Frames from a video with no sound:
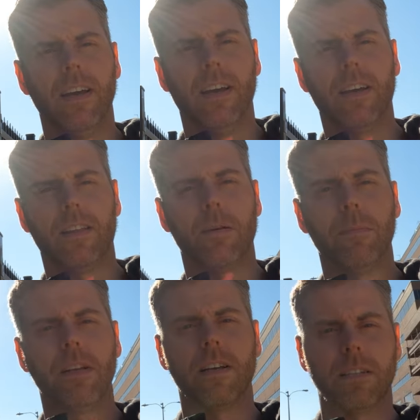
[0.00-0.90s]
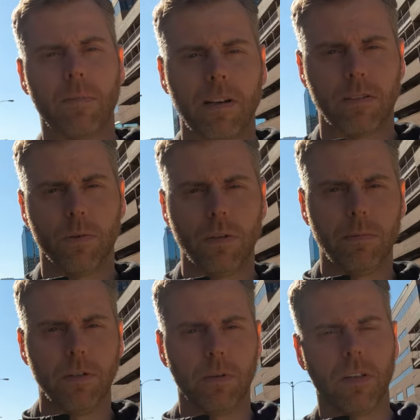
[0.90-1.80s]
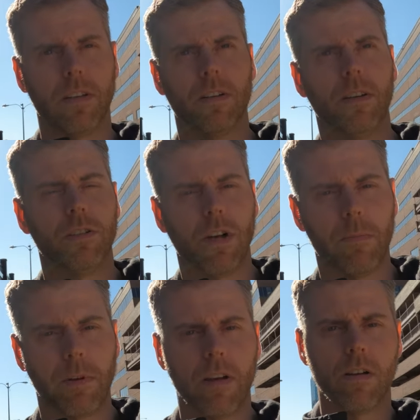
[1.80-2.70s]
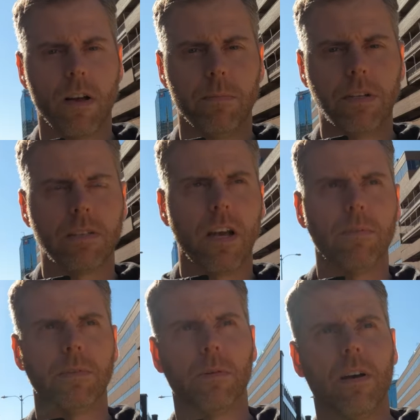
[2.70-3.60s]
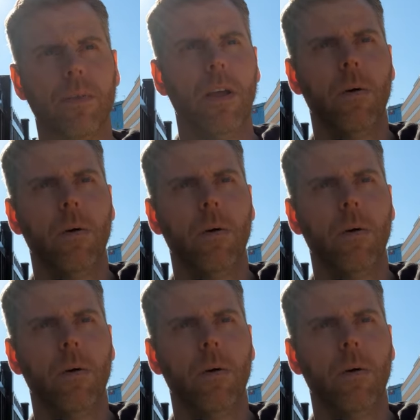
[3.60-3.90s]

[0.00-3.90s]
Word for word: uh, the company because I'm actually going to be doing a little shopping on company time as well.